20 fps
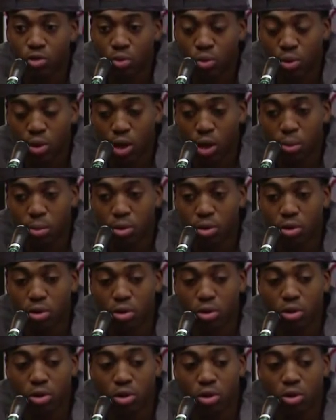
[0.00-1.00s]
So we were able
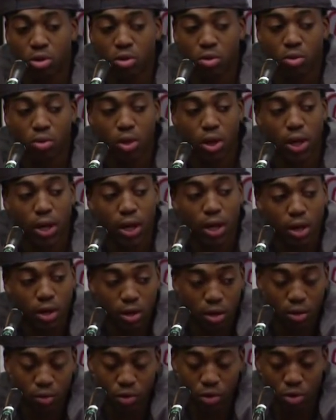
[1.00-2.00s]
to,
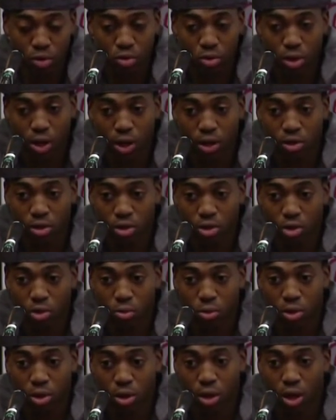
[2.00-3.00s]
give the new guys a little
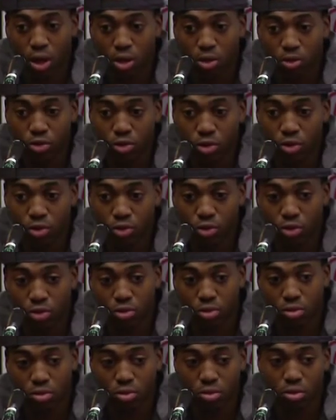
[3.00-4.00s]
bit of knowledge and
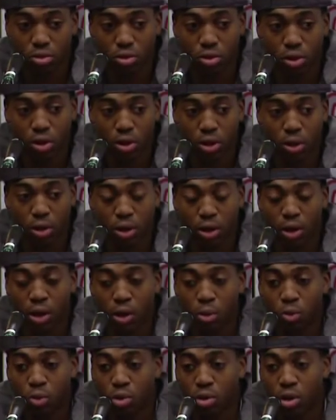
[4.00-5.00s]

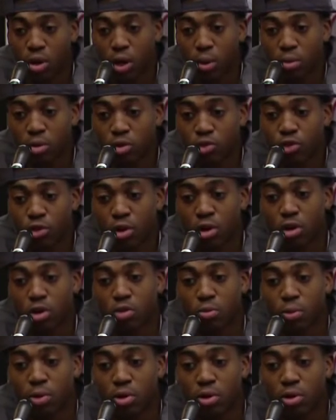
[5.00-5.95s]
we were able to share a